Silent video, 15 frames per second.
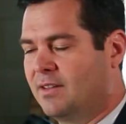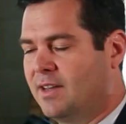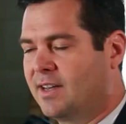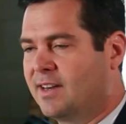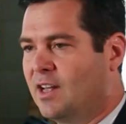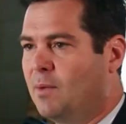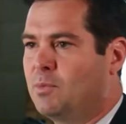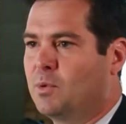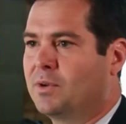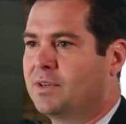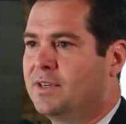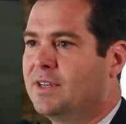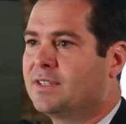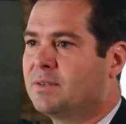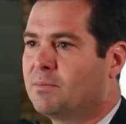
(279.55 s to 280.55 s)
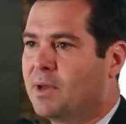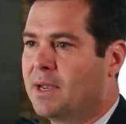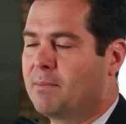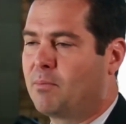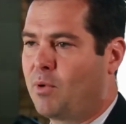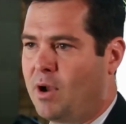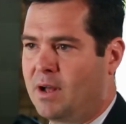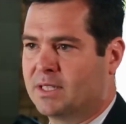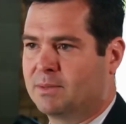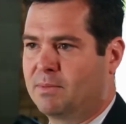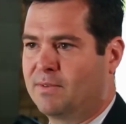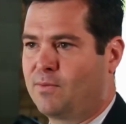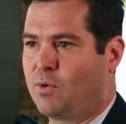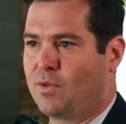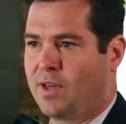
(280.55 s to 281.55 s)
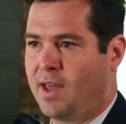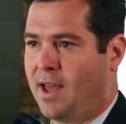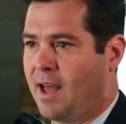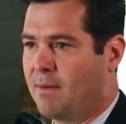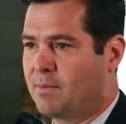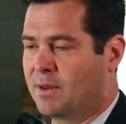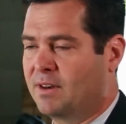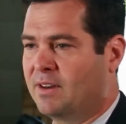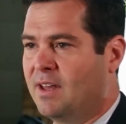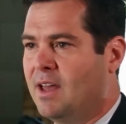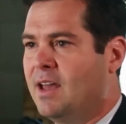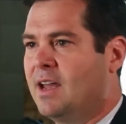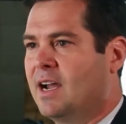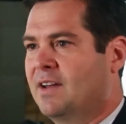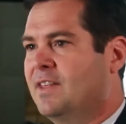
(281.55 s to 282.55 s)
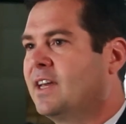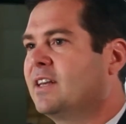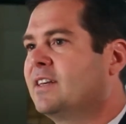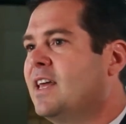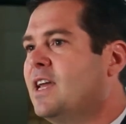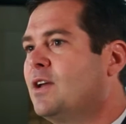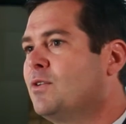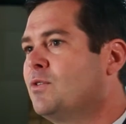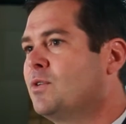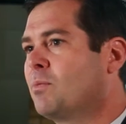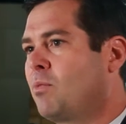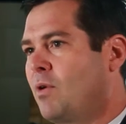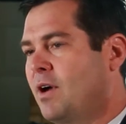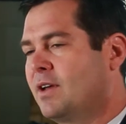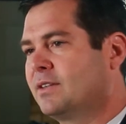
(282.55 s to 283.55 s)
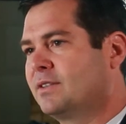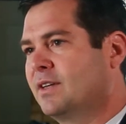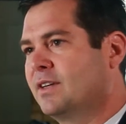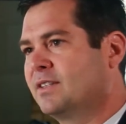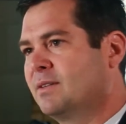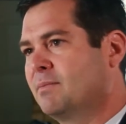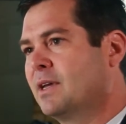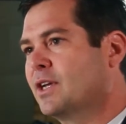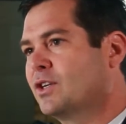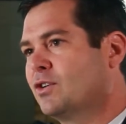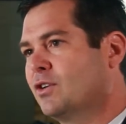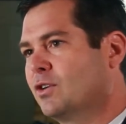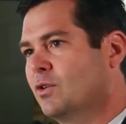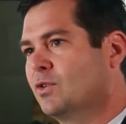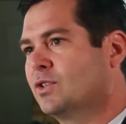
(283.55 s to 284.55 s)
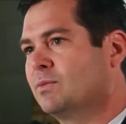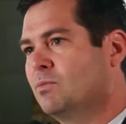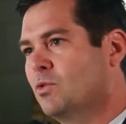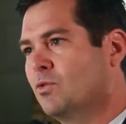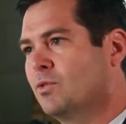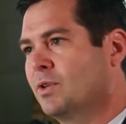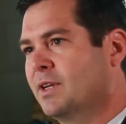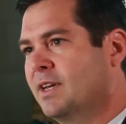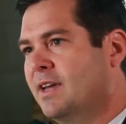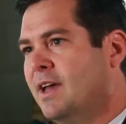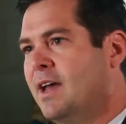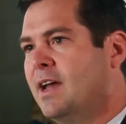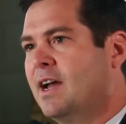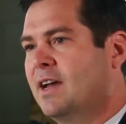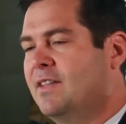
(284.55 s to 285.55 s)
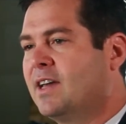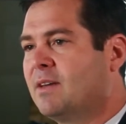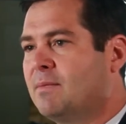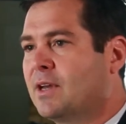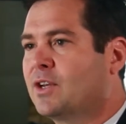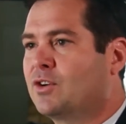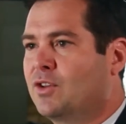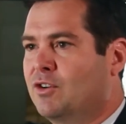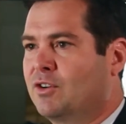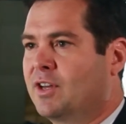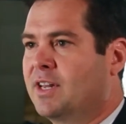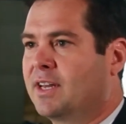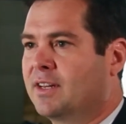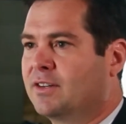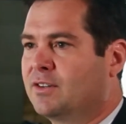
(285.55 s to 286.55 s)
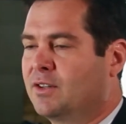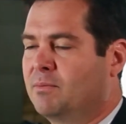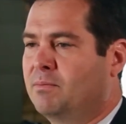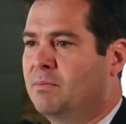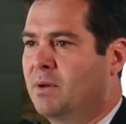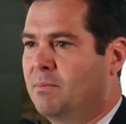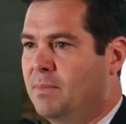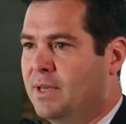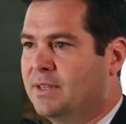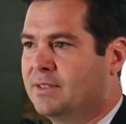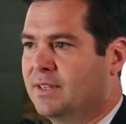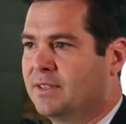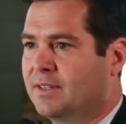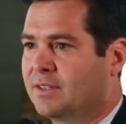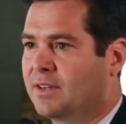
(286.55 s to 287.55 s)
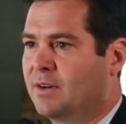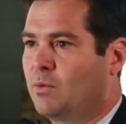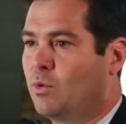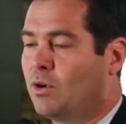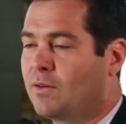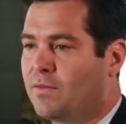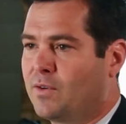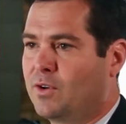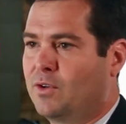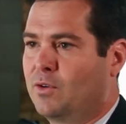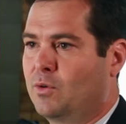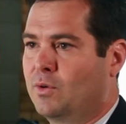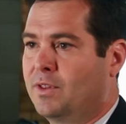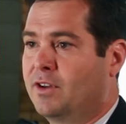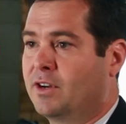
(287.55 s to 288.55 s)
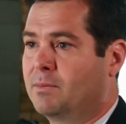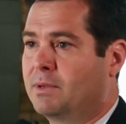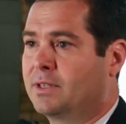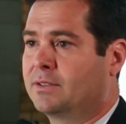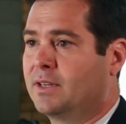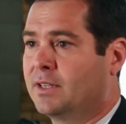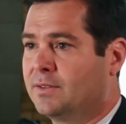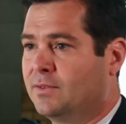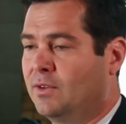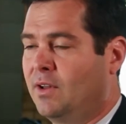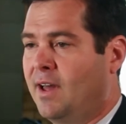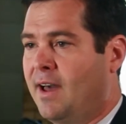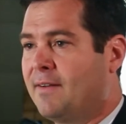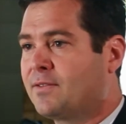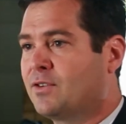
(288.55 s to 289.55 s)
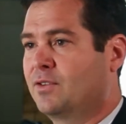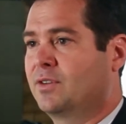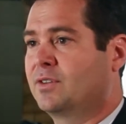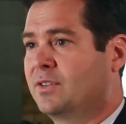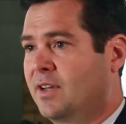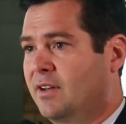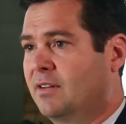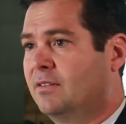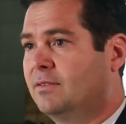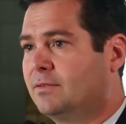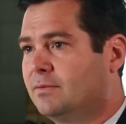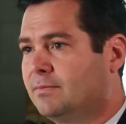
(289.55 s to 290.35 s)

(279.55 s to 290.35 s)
They can help you anticipate problems before they happen, and they can take you through the process and make sure it goes smoothly, and they can make sure that you're getting into a business that's going to work for you and that you're going to be successful after the sale.